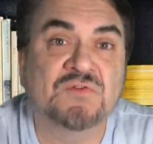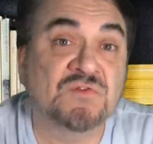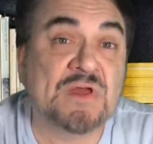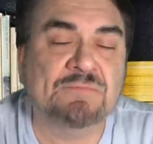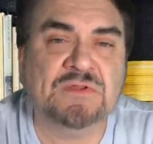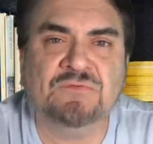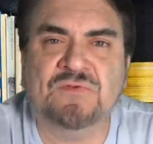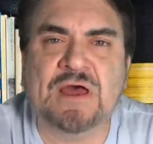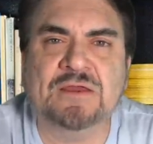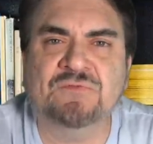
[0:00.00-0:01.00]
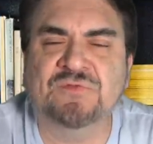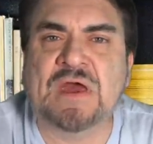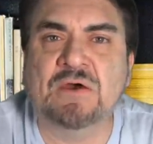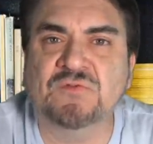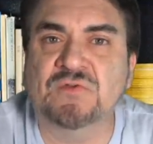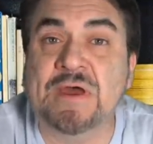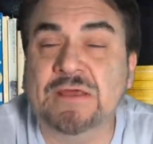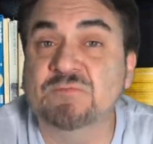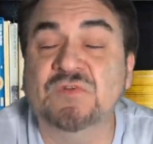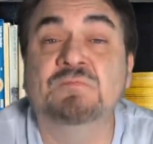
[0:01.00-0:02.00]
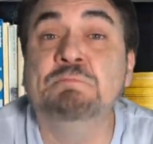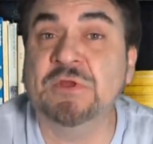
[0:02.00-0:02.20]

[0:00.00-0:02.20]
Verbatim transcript: 75,000 items is